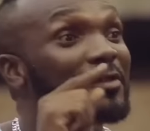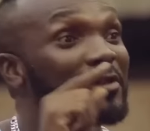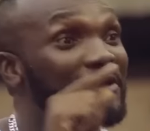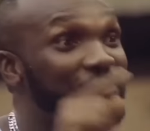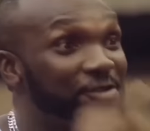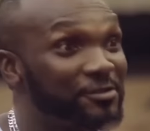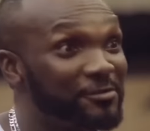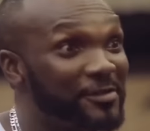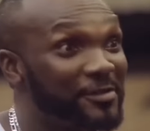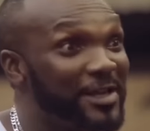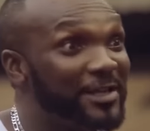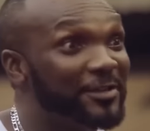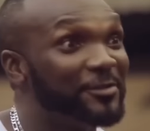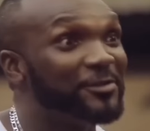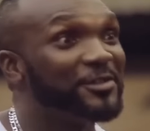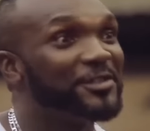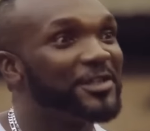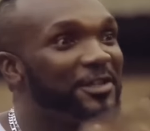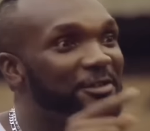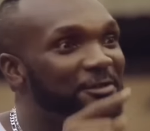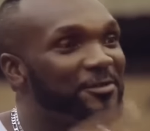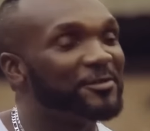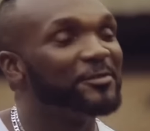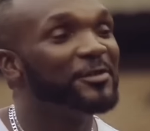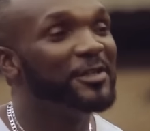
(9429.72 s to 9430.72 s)
shrine to check
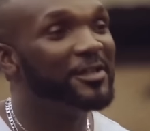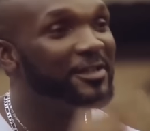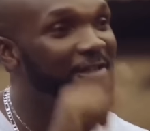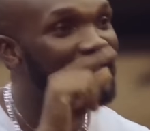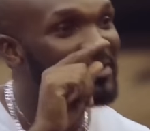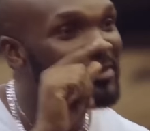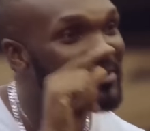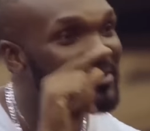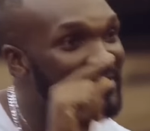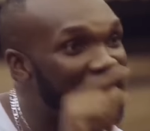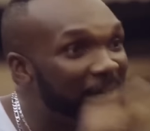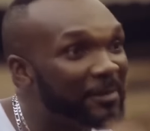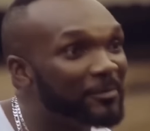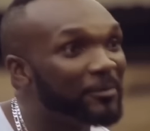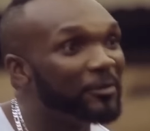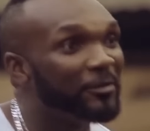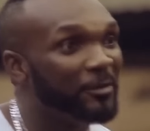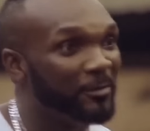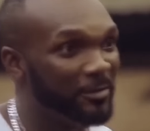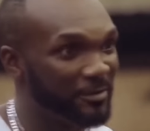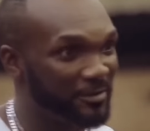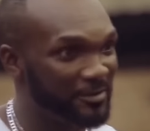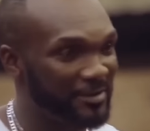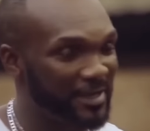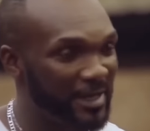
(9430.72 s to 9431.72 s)
you time upon
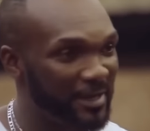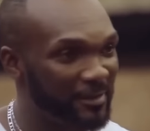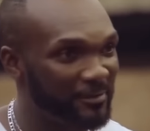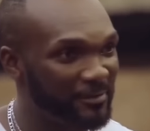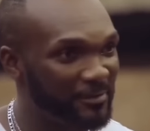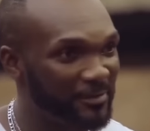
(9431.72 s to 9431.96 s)
time.